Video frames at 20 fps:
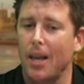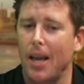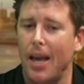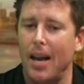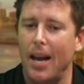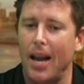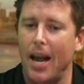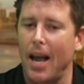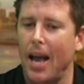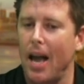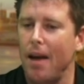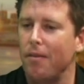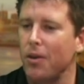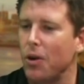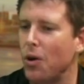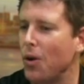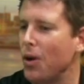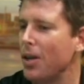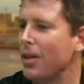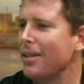and
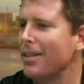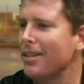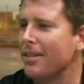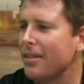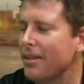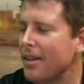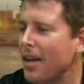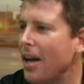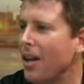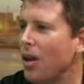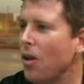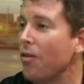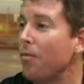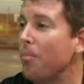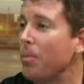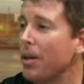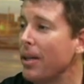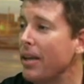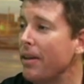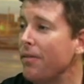haven't got a lot
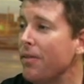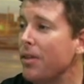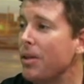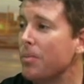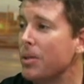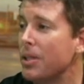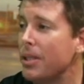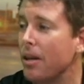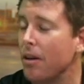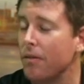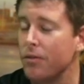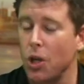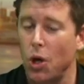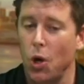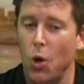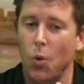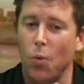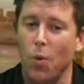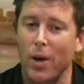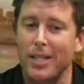of belief in themselves.
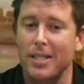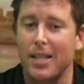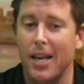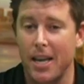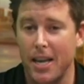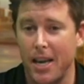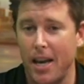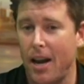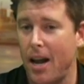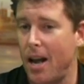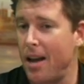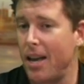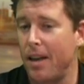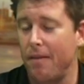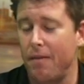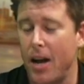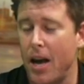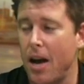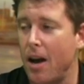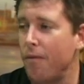Once they get
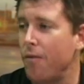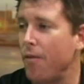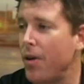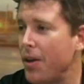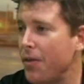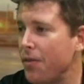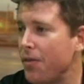even halfway